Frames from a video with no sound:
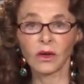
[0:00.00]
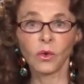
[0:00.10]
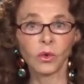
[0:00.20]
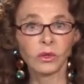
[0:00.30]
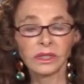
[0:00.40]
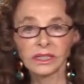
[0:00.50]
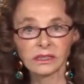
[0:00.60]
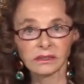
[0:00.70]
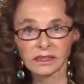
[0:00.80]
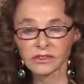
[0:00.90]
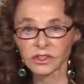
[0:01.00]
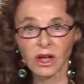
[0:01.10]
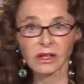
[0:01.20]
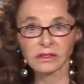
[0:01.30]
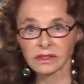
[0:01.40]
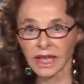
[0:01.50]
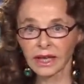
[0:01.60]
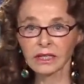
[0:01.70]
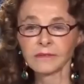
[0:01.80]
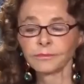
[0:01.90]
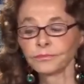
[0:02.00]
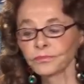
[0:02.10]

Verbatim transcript: hole in this dog's neck.